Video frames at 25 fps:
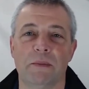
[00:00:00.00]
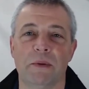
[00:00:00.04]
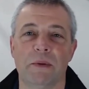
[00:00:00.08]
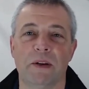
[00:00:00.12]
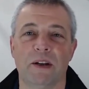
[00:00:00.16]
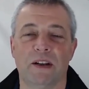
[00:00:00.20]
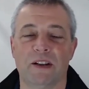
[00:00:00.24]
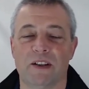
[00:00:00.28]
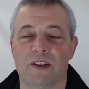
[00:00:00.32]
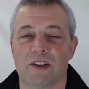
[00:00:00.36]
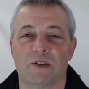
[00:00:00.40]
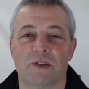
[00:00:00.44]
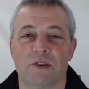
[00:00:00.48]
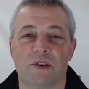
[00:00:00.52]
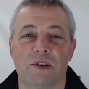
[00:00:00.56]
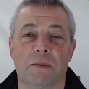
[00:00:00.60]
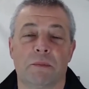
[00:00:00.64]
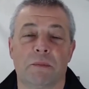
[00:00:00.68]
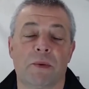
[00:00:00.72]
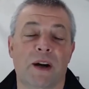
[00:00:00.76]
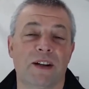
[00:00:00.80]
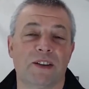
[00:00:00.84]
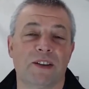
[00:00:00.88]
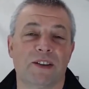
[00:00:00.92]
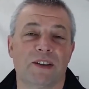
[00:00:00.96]
To be honest, it's
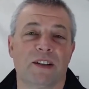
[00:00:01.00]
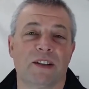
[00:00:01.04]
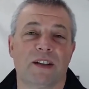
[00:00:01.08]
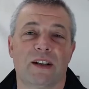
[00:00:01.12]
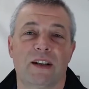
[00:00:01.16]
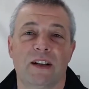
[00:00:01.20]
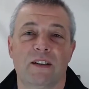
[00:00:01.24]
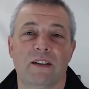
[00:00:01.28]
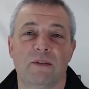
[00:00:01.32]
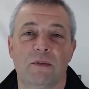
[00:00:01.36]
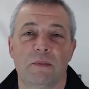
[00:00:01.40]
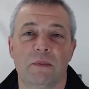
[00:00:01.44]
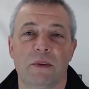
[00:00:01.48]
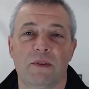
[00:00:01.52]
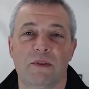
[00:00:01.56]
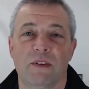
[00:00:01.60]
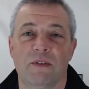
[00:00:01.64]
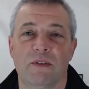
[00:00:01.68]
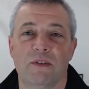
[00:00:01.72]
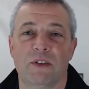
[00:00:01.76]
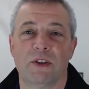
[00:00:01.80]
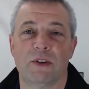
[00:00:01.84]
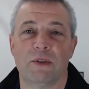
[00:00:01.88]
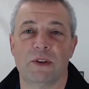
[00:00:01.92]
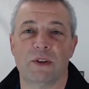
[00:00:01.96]
surprising it could even be
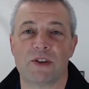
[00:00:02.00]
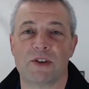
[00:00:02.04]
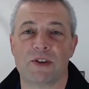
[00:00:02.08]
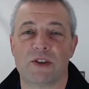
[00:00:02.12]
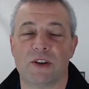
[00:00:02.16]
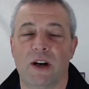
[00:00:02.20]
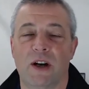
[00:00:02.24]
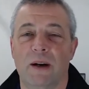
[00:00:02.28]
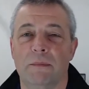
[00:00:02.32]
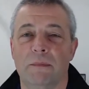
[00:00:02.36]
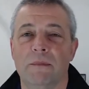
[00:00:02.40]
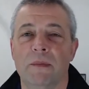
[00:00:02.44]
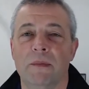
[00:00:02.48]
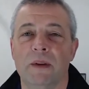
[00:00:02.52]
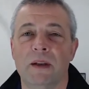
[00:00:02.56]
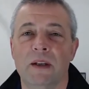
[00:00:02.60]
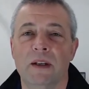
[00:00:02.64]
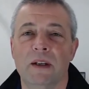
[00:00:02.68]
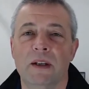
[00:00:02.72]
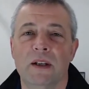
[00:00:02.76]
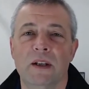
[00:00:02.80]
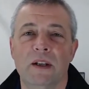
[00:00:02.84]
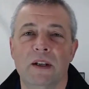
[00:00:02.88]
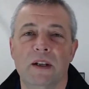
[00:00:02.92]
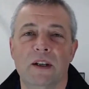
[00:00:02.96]
driven to our shop.
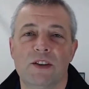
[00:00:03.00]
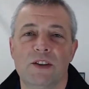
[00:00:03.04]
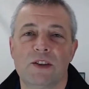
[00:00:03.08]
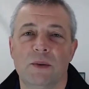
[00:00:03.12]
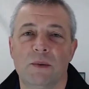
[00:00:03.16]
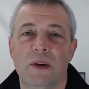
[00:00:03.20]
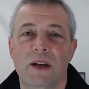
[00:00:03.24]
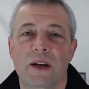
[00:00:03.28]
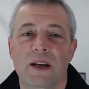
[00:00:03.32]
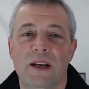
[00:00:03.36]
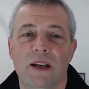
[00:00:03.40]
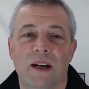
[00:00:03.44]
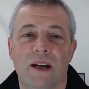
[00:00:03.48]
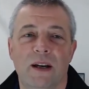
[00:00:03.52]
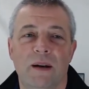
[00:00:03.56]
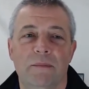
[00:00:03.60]
So we